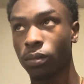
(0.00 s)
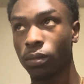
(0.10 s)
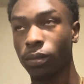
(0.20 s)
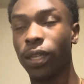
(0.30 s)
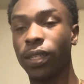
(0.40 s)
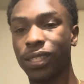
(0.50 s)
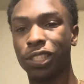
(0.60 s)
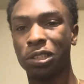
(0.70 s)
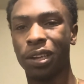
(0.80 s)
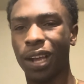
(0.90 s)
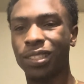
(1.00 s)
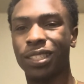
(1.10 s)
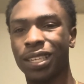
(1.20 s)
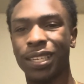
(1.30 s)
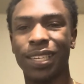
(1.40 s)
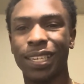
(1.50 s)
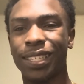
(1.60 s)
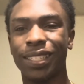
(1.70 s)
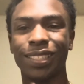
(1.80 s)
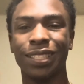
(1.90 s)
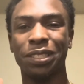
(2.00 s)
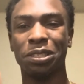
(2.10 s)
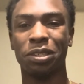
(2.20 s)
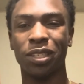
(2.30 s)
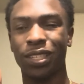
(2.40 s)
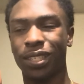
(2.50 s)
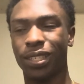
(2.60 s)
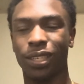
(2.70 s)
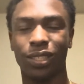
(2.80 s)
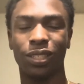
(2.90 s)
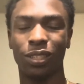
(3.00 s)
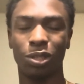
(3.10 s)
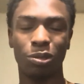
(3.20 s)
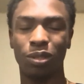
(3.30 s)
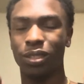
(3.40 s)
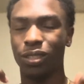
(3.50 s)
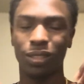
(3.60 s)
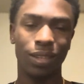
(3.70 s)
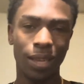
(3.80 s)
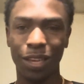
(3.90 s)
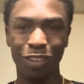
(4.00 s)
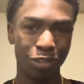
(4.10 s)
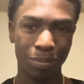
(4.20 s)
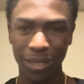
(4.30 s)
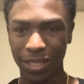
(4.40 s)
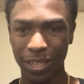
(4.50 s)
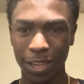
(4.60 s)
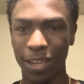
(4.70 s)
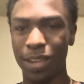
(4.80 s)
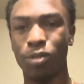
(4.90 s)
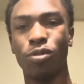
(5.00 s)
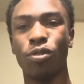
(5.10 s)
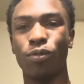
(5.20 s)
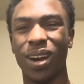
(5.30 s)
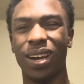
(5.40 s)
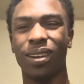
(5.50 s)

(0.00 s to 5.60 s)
Yeah, Centuria. I tend to get Centuria and Gachi Akuda's names mixed up. I don't know why.